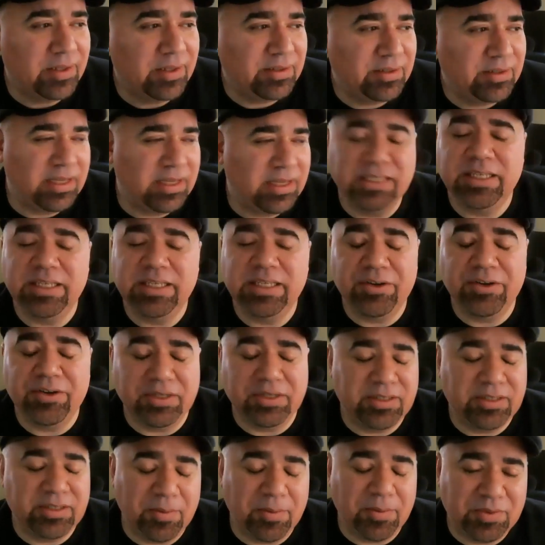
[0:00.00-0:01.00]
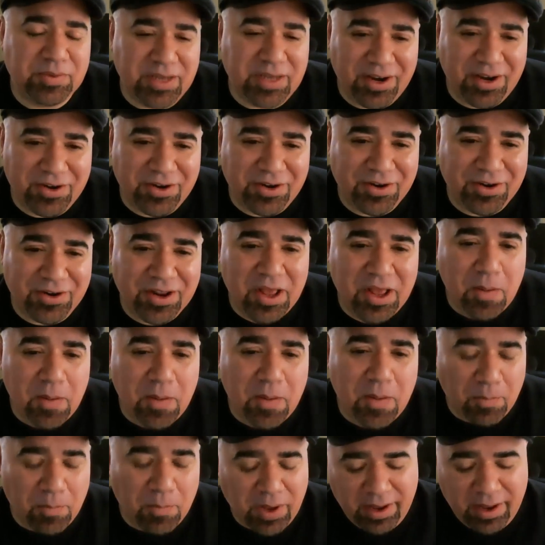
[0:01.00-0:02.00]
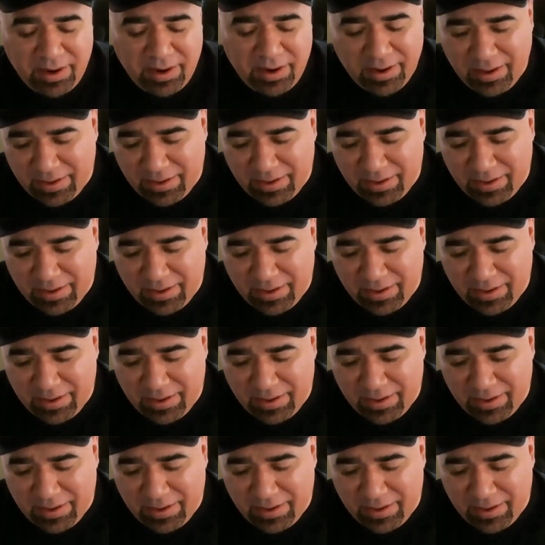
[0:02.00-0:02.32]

They consider it substandard. But